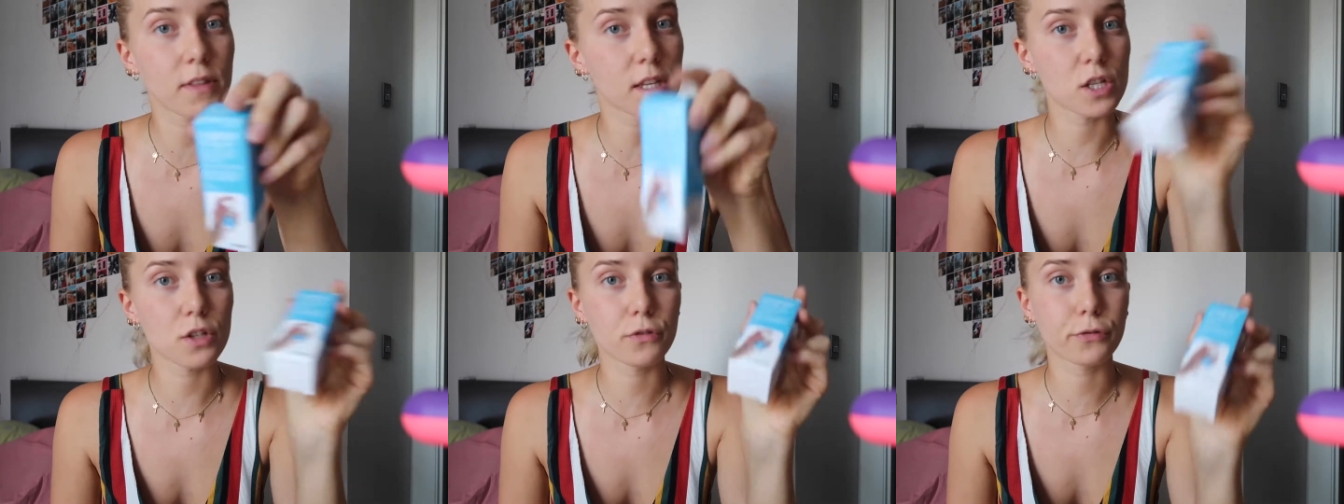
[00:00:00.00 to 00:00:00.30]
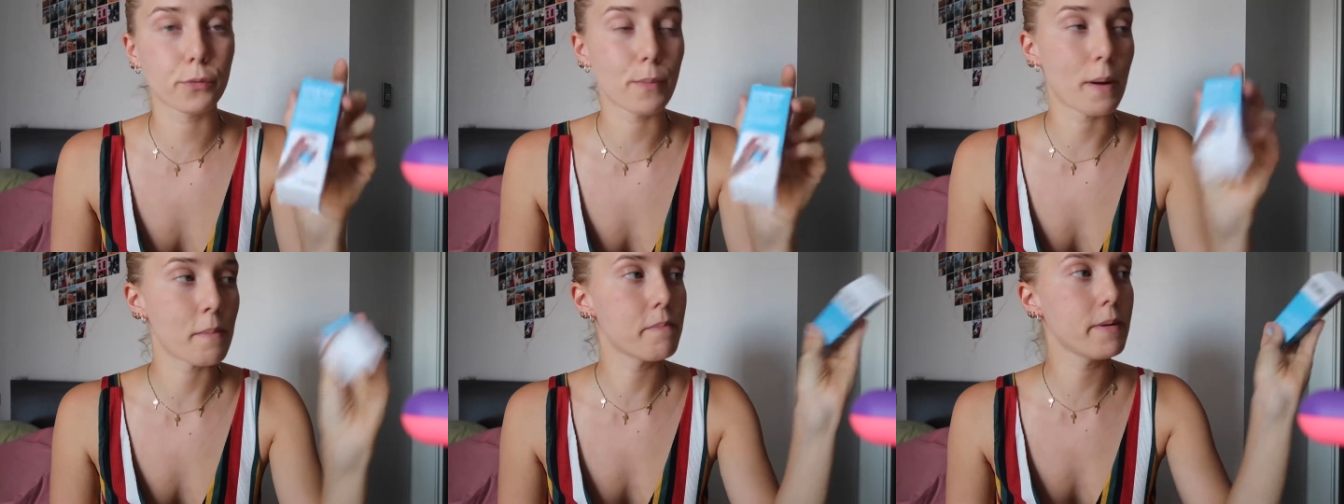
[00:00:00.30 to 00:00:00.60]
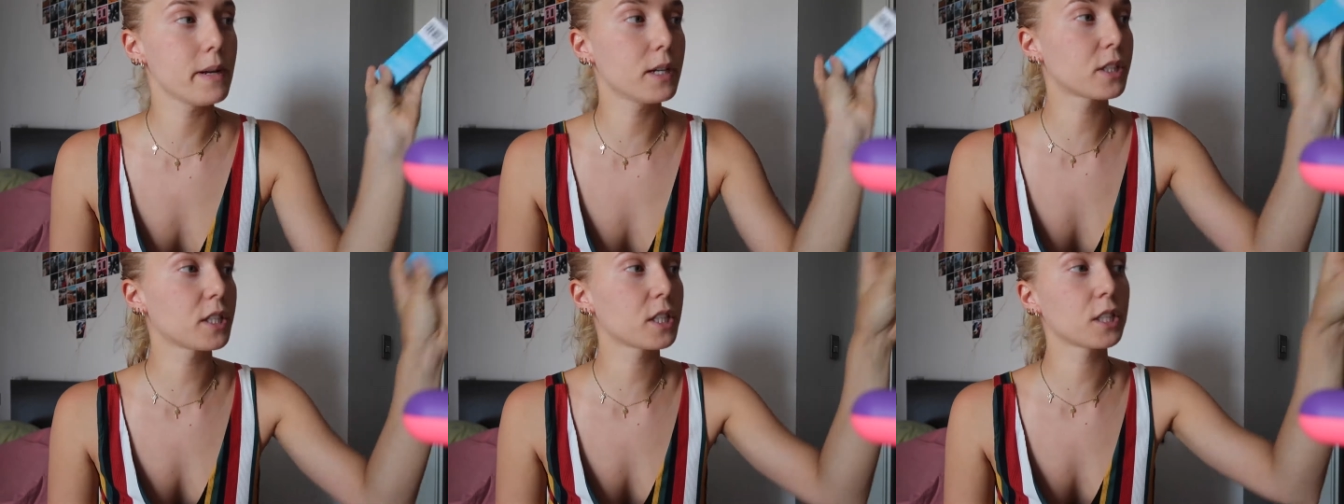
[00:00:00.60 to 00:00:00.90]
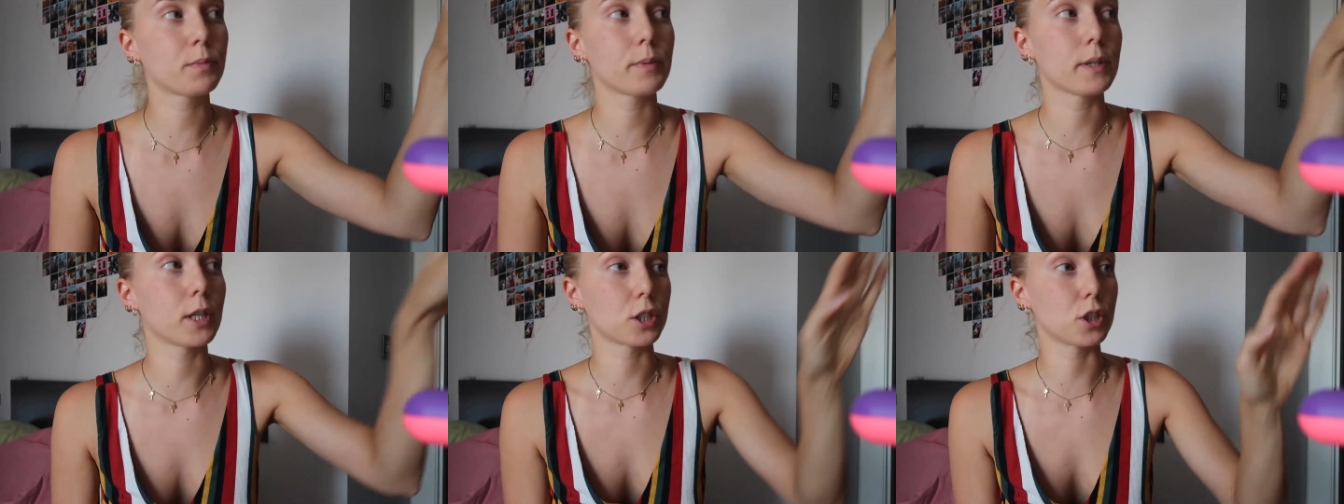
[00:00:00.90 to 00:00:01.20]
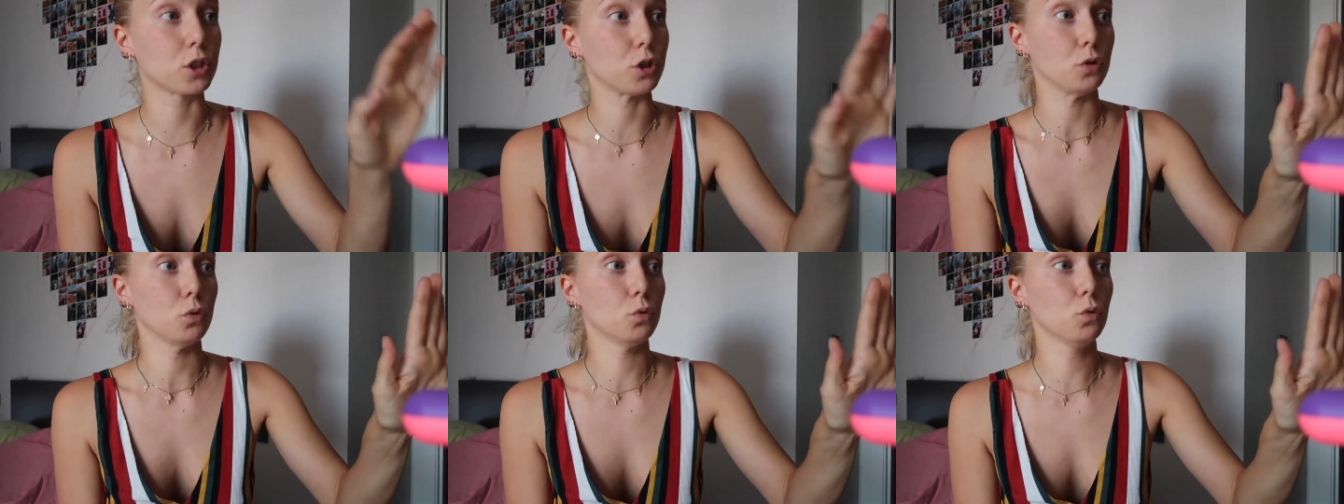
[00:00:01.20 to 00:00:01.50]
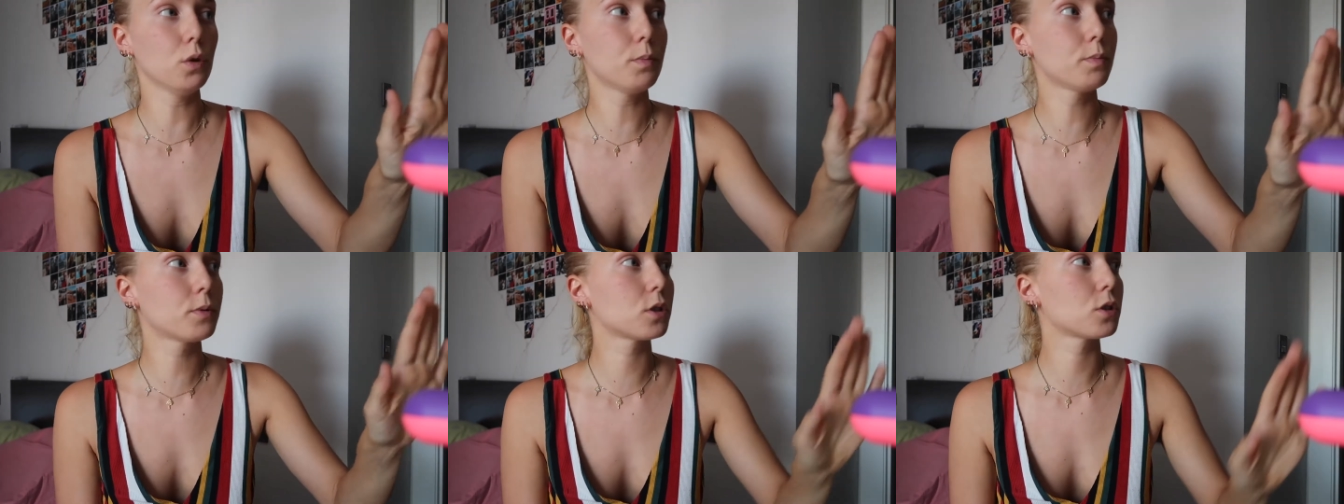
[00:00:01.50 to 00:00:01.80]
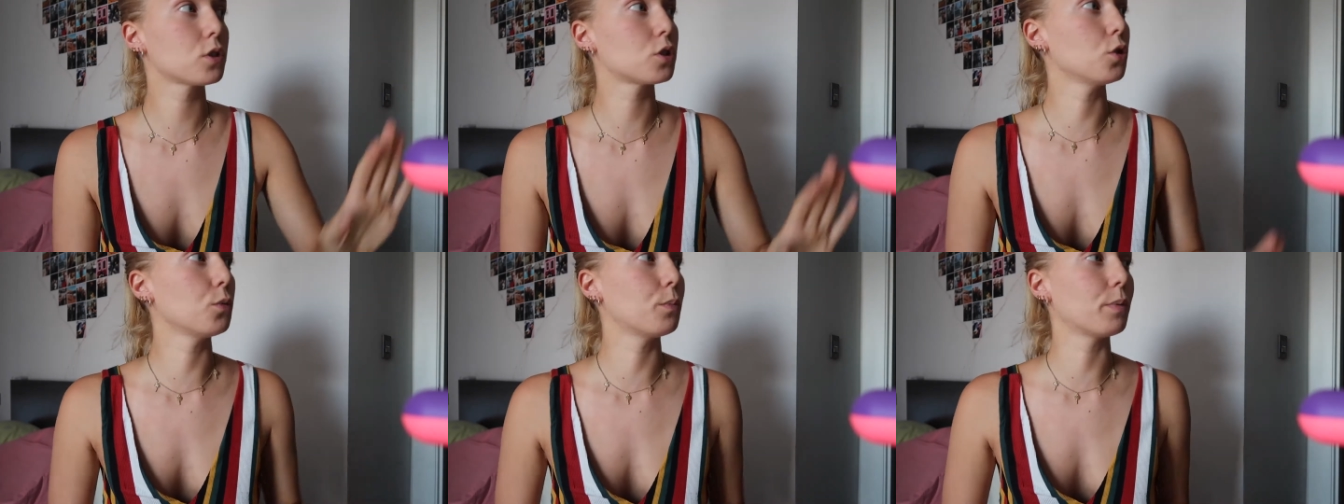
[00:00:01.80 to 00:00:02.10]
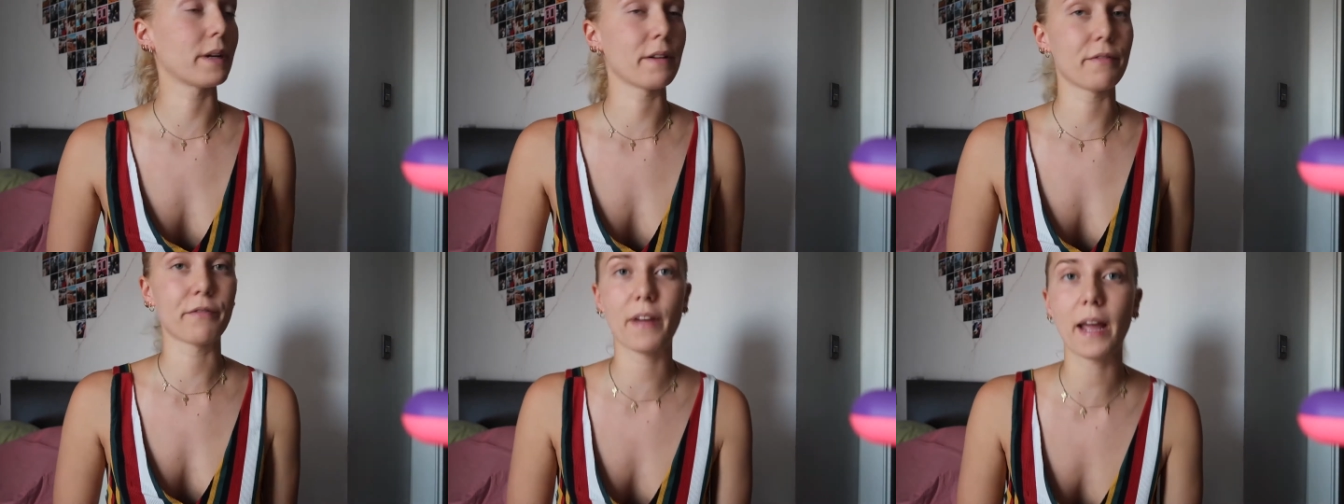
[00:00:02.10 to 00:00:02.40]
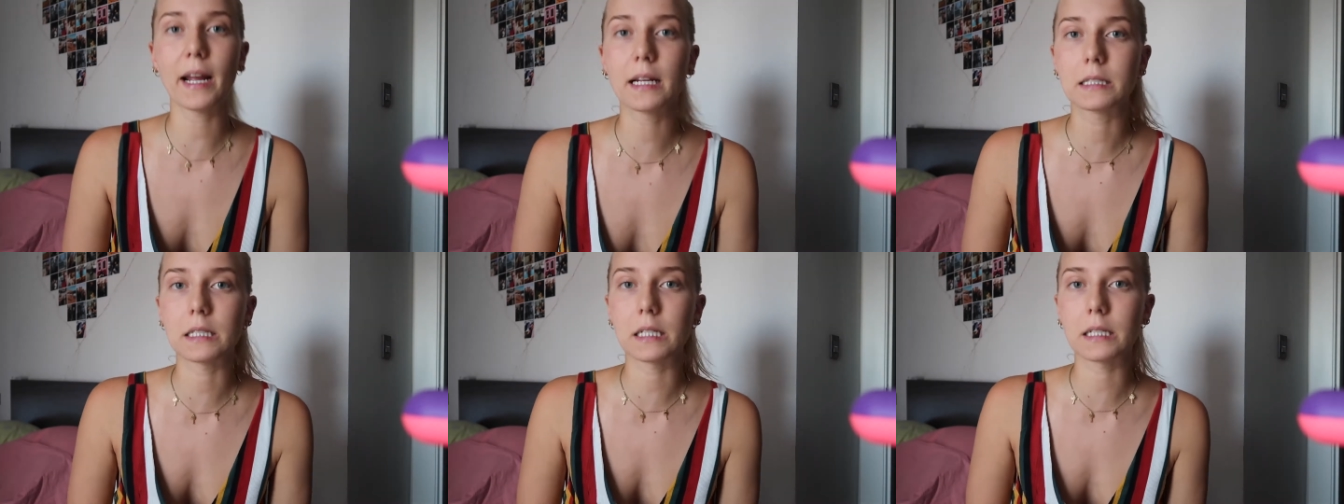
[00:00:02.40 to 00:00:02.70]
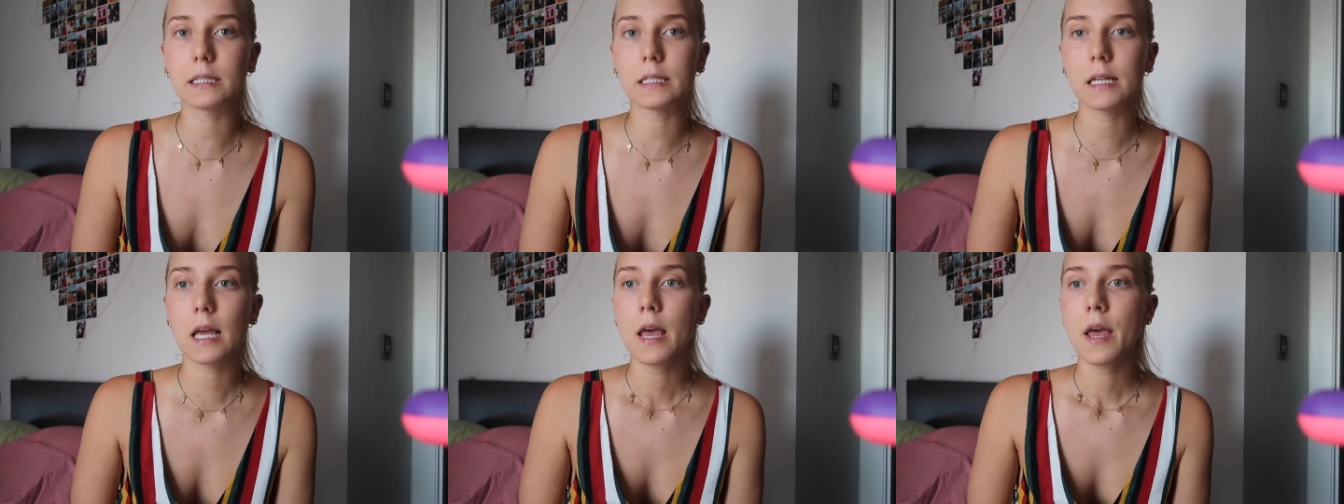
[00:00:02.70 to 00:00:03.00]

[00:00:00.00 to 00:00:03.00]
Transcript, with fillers: This is for my piercings because it's whoops, super infected.